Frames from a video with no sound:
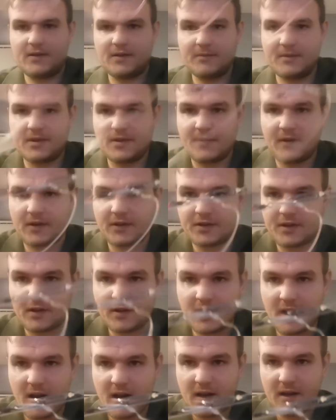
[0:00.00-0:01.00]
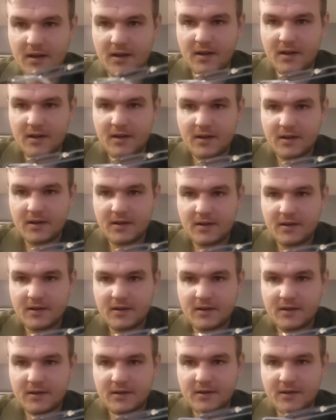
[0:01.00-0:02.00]
Let me see if I can show you that.
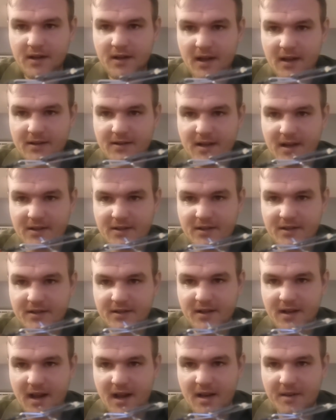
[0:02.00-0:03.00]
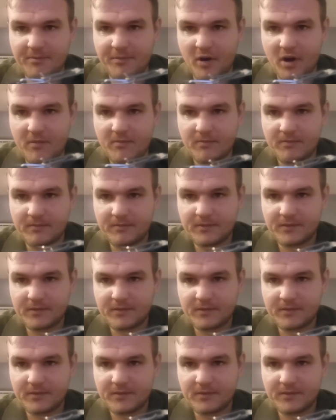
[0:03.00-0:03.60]
So that attaches to that at the bottom.